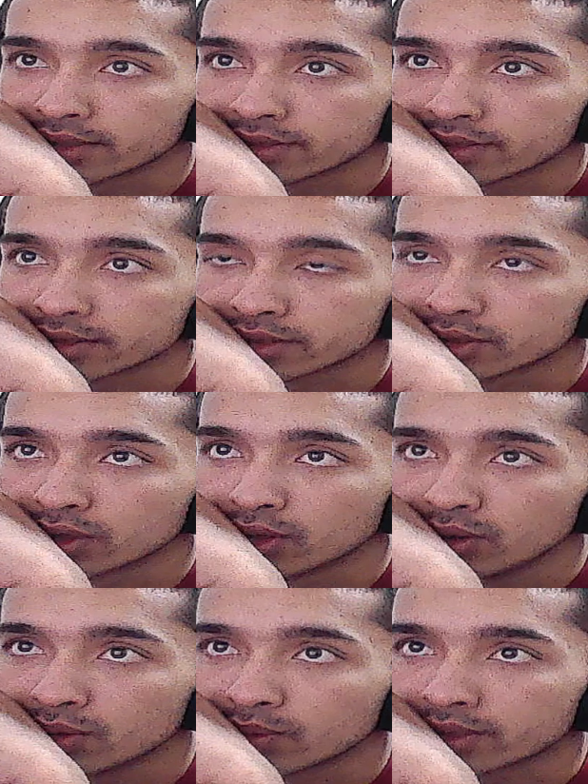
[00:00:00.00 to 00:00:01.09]
so
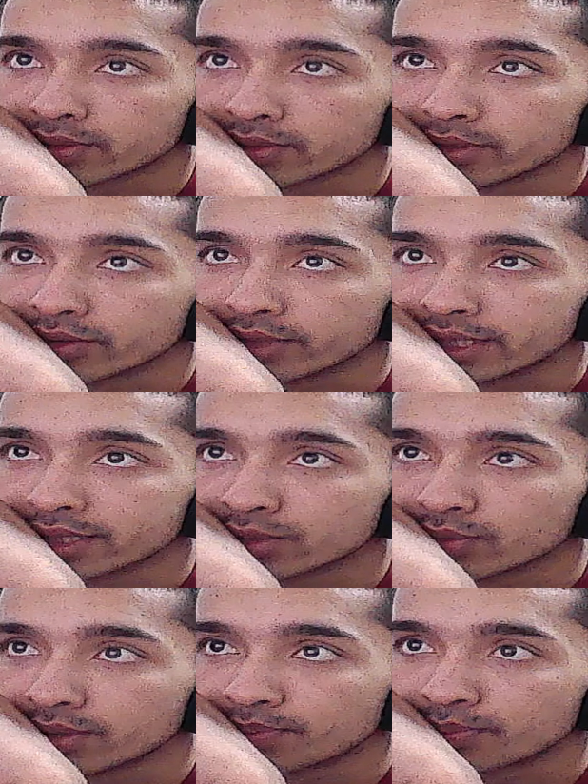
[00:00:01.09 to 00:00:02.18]
what we'll do is we'll